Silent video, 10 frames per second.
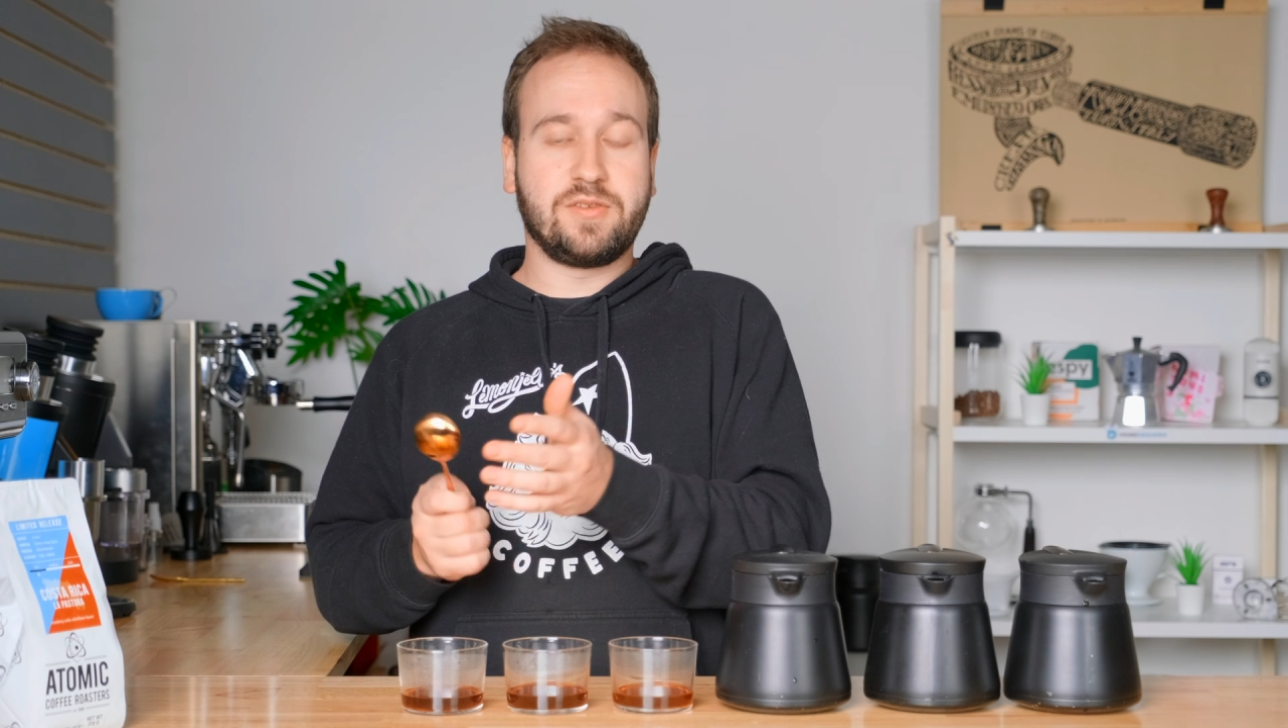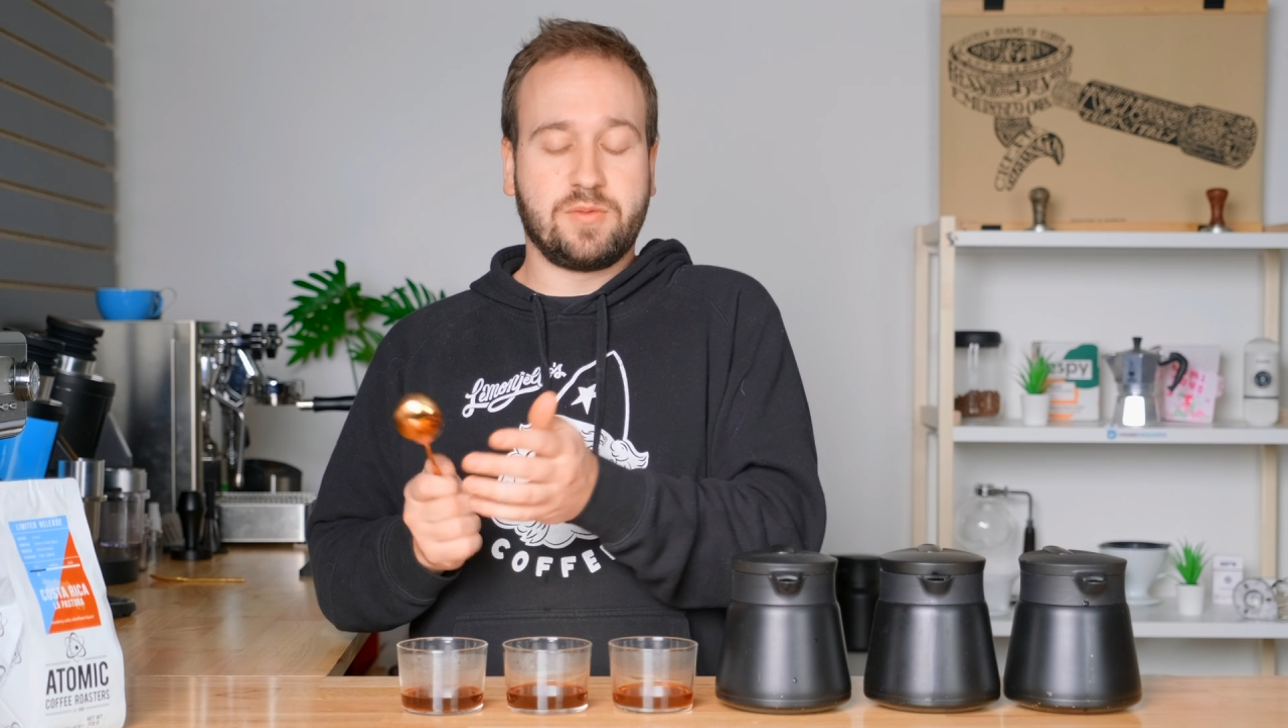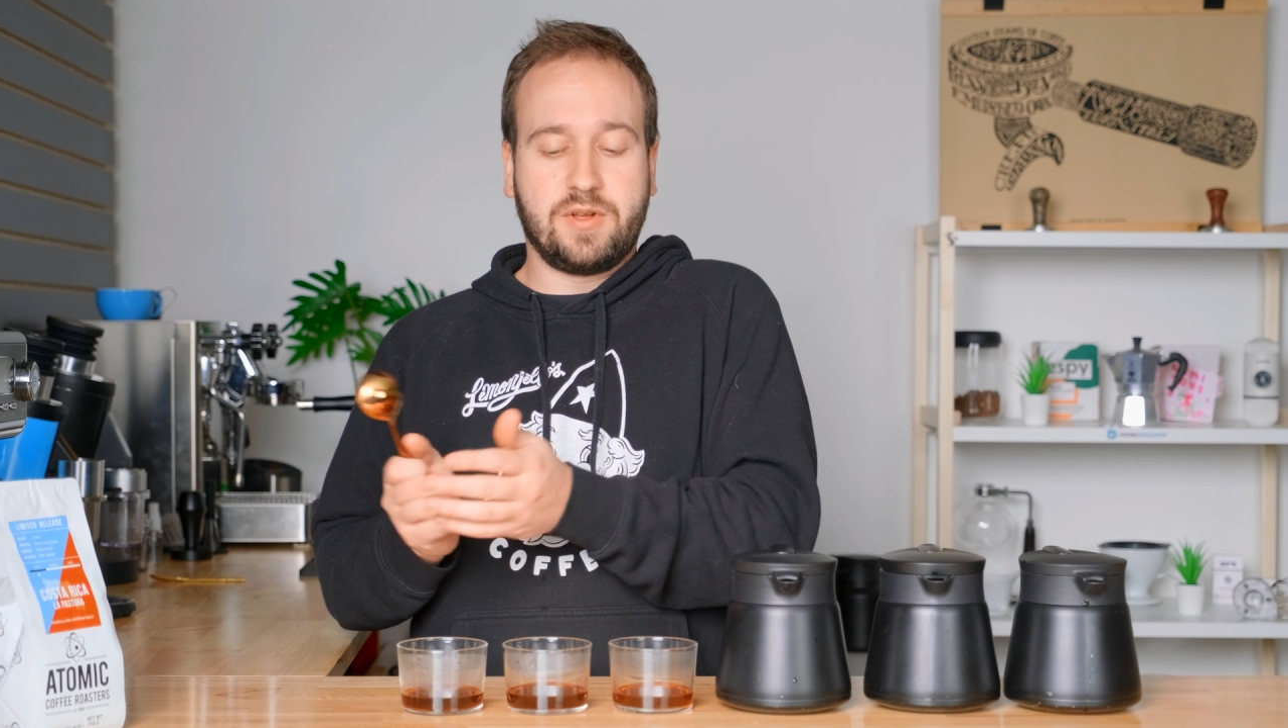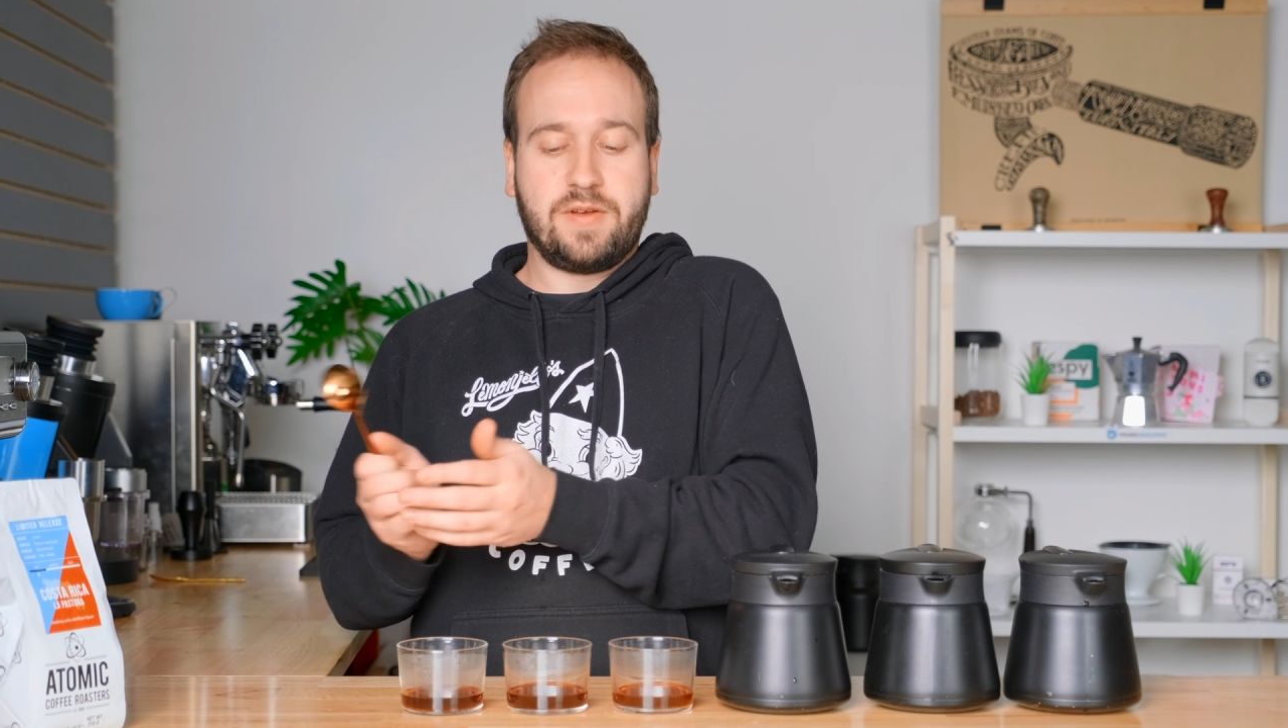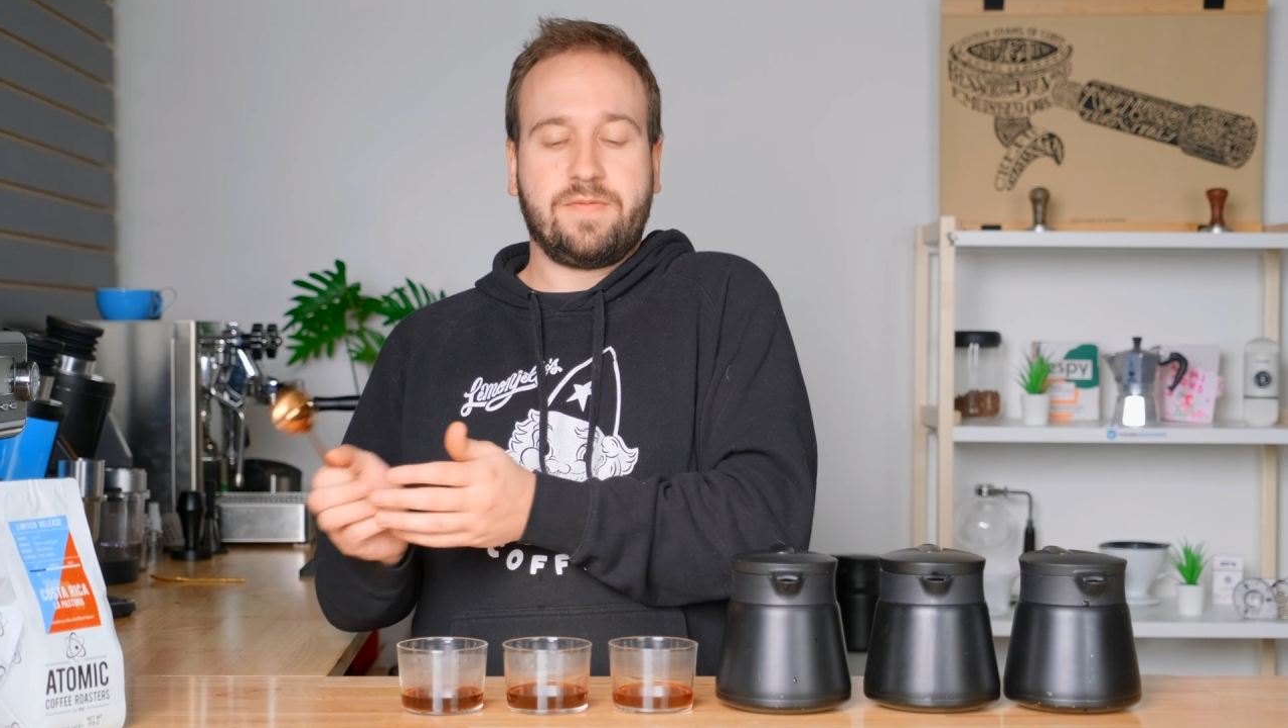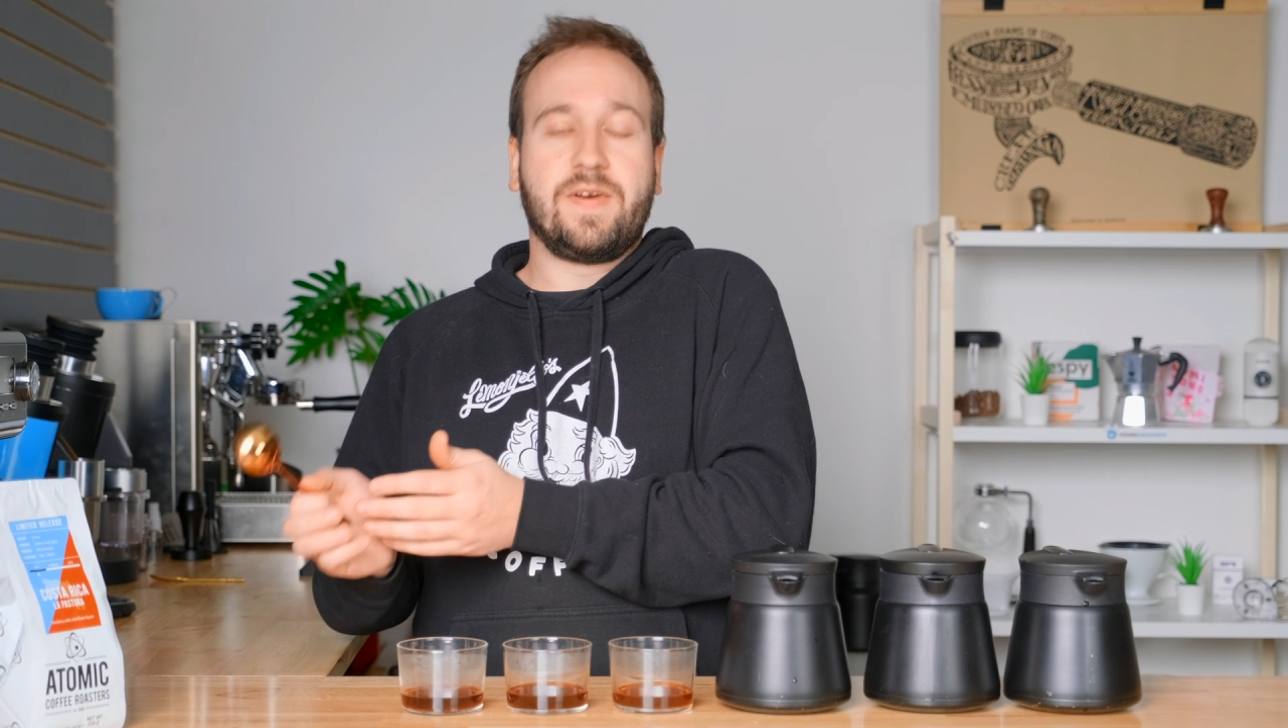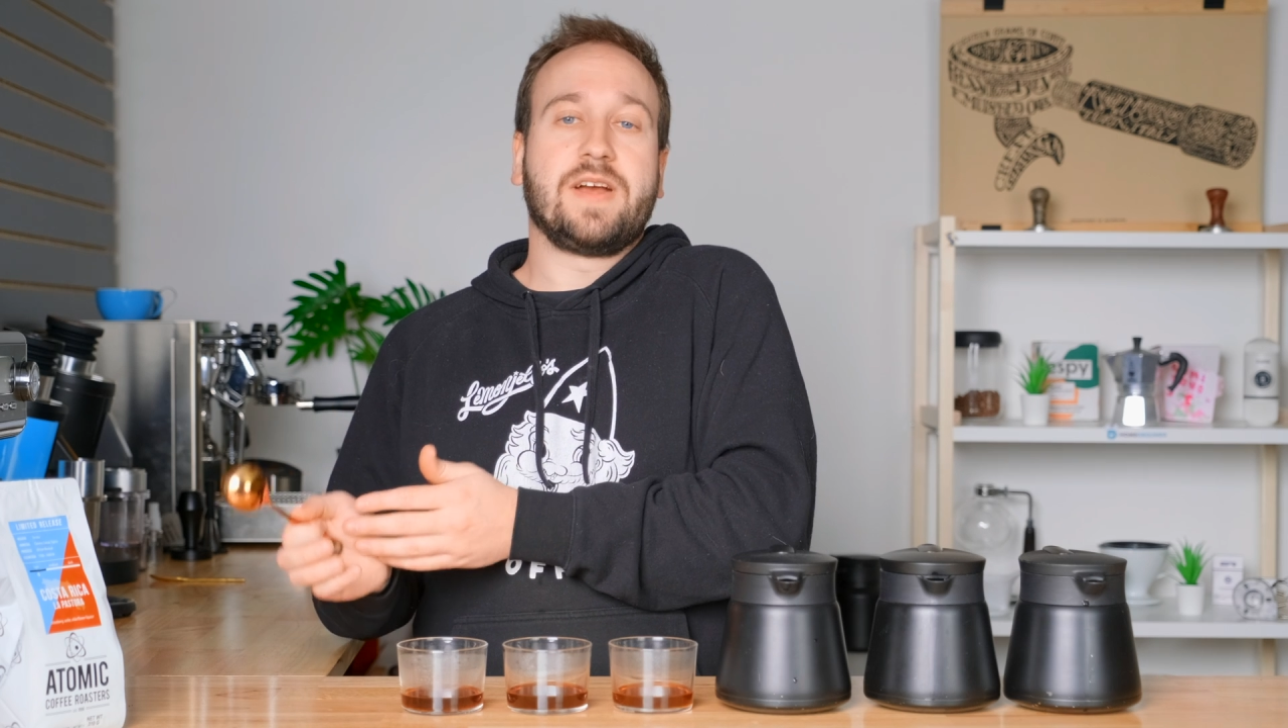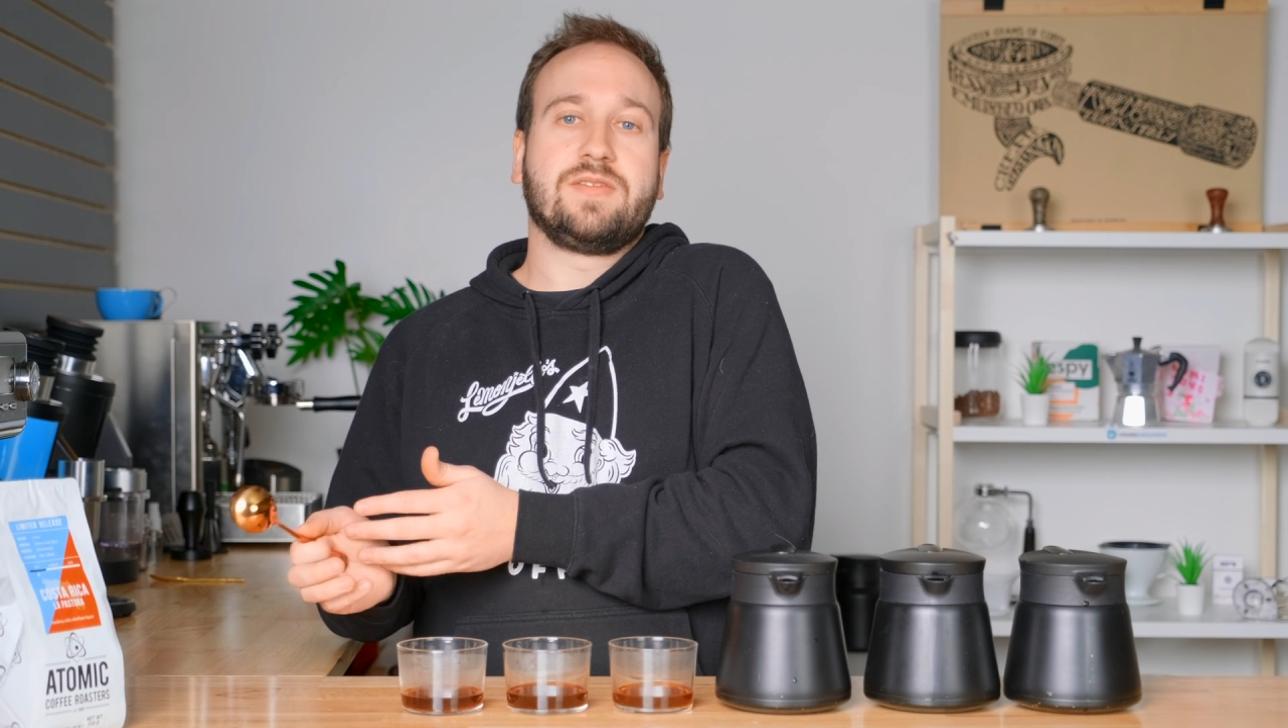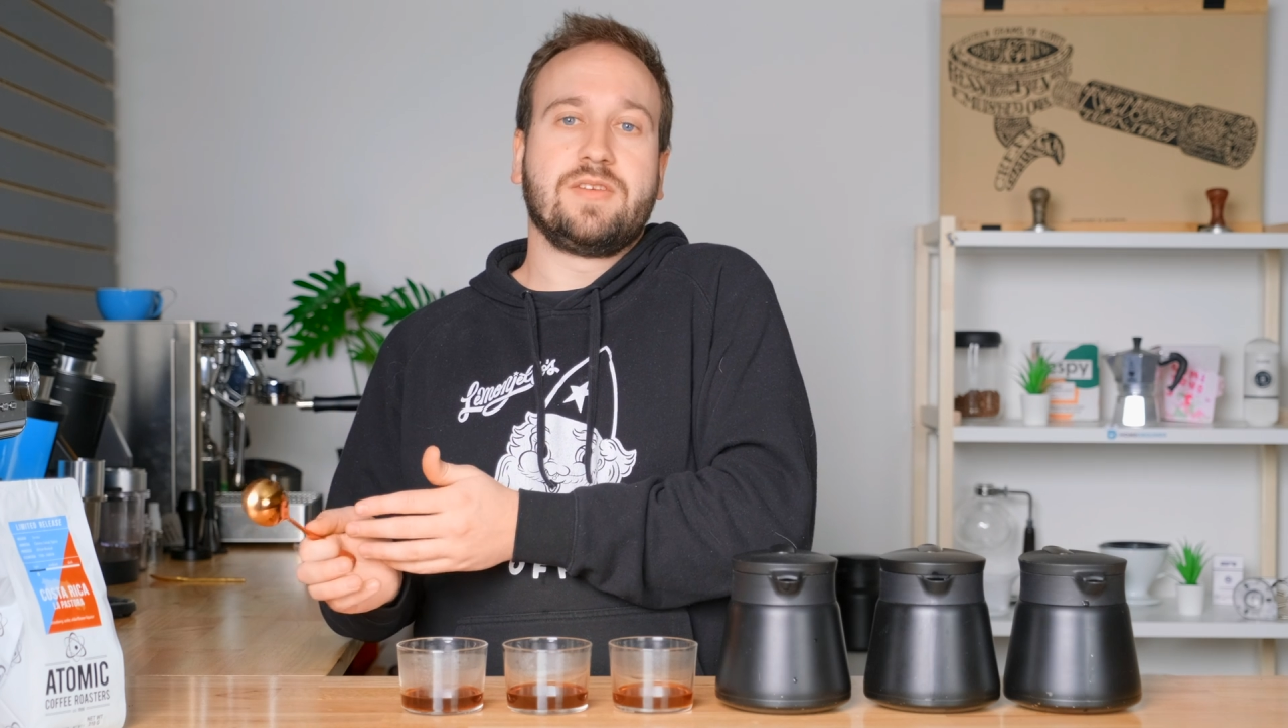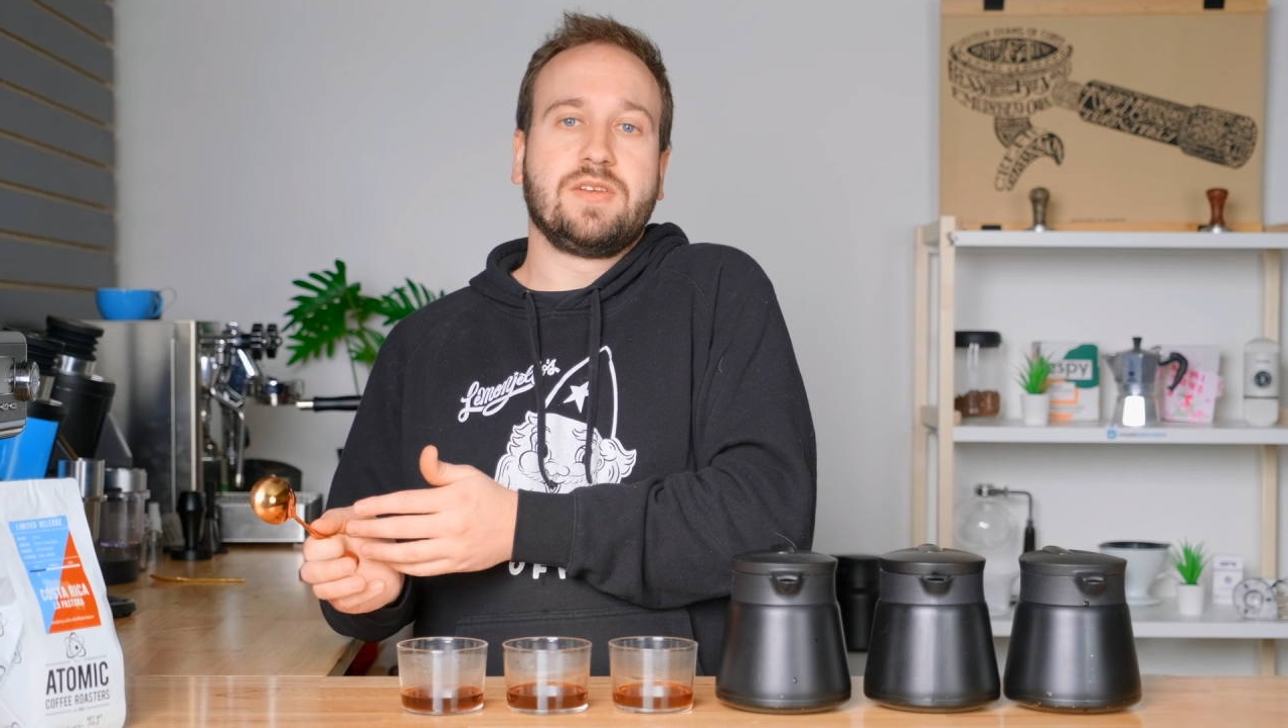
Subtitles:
will affect